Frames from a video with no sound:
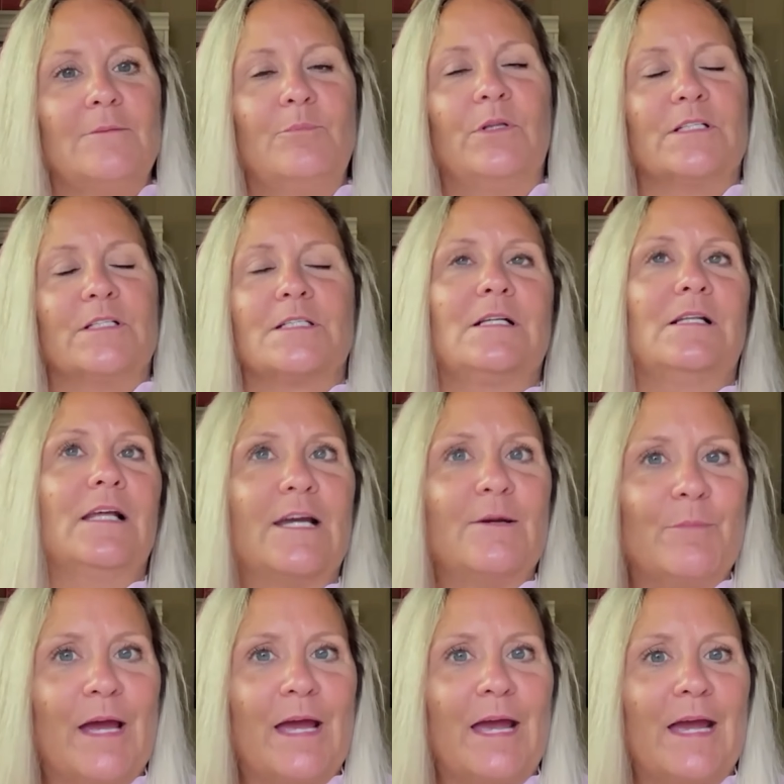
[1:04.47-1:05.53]
plus
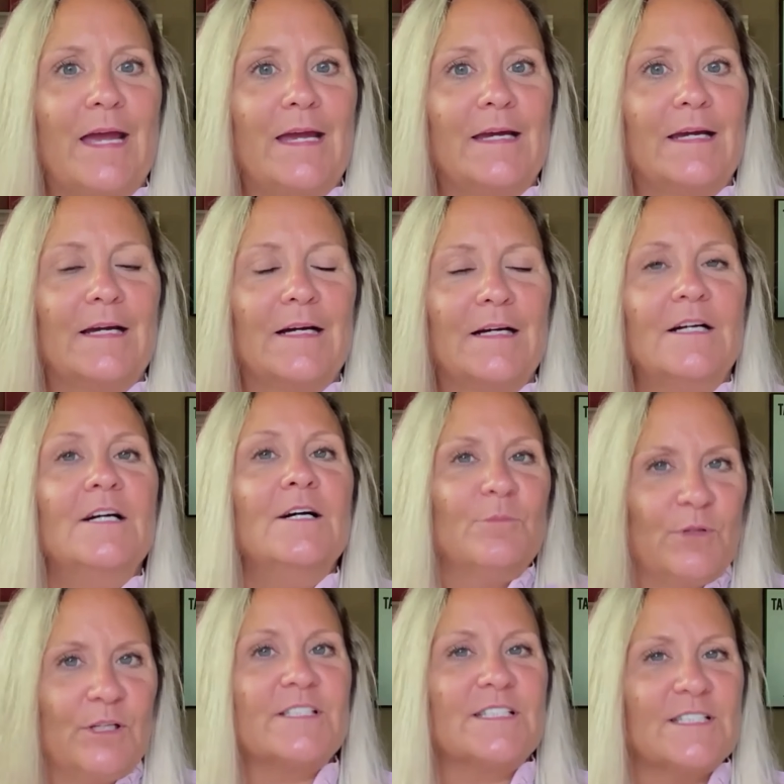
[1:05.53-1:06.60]
ClickBank
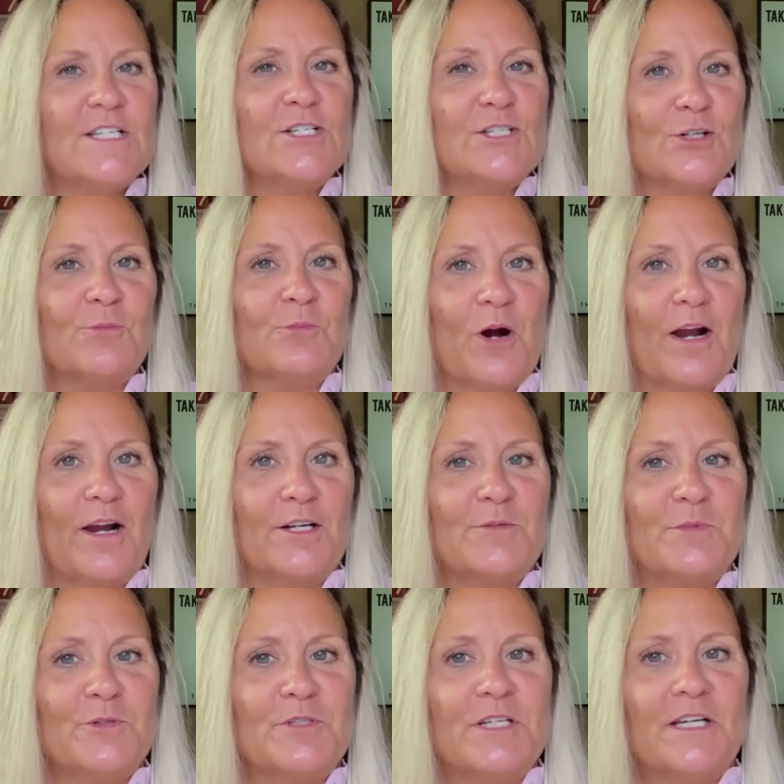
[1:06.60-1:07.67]
plus a digital product
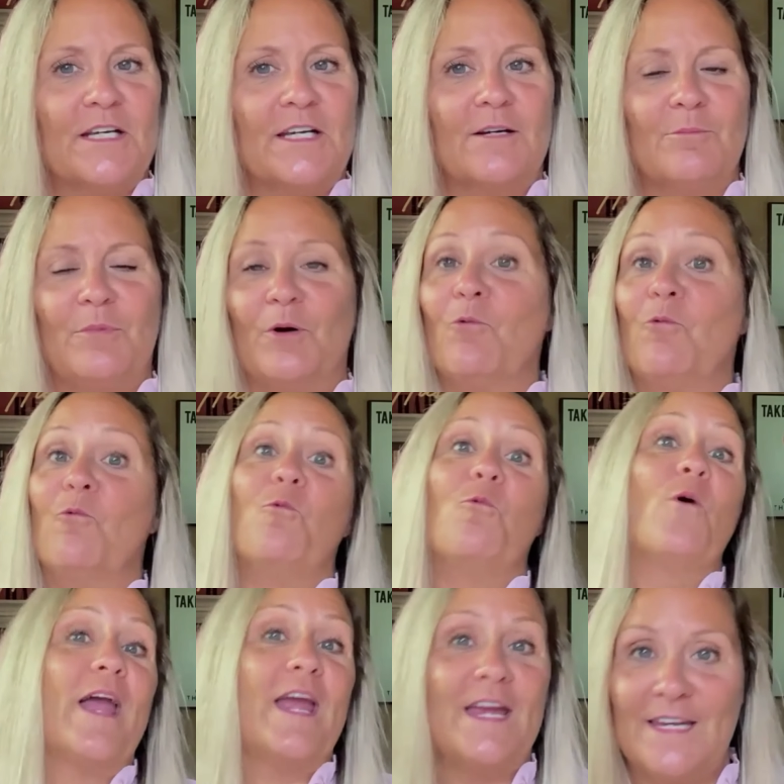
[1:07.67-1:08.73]
boutique, but
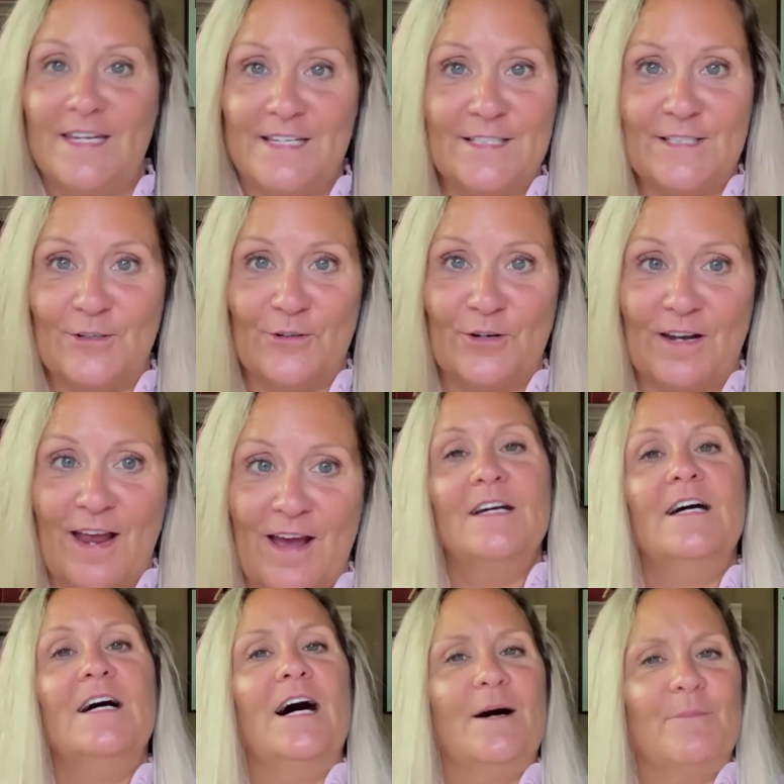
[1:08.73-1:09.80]
way easier to navigate.
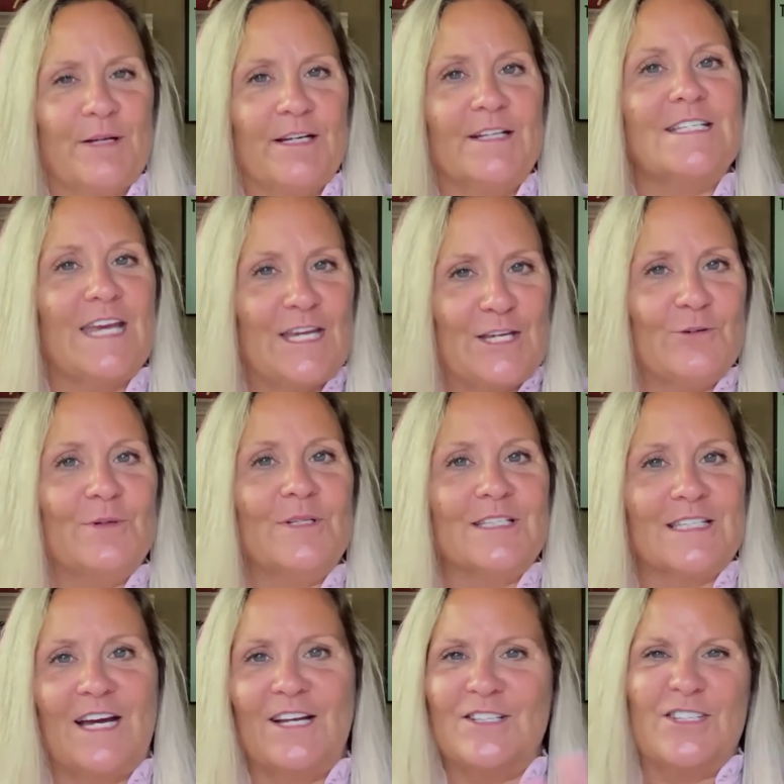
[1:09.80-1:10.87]
I'm going to take you
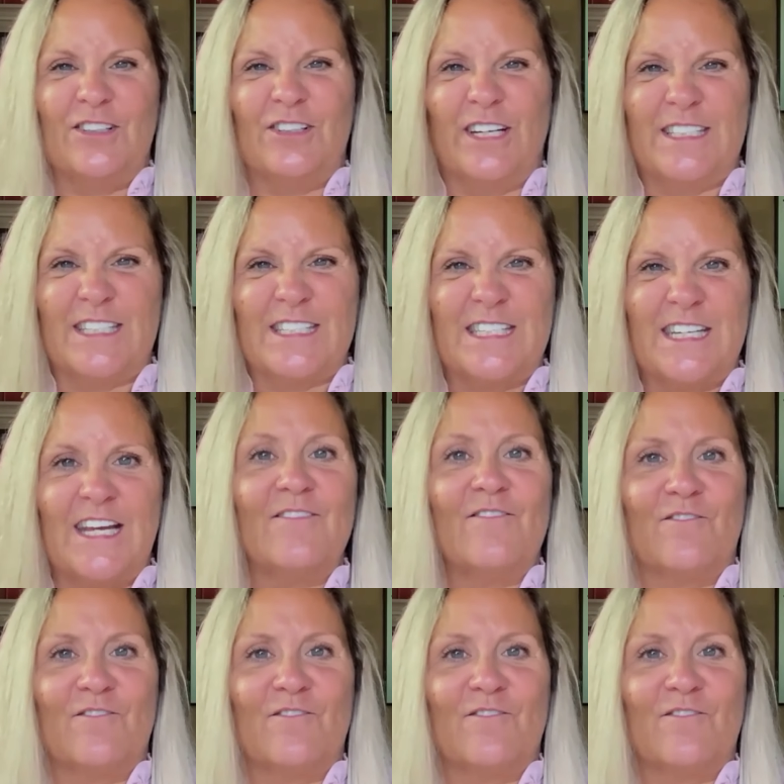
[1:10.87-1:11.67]
inside so you'll get to see it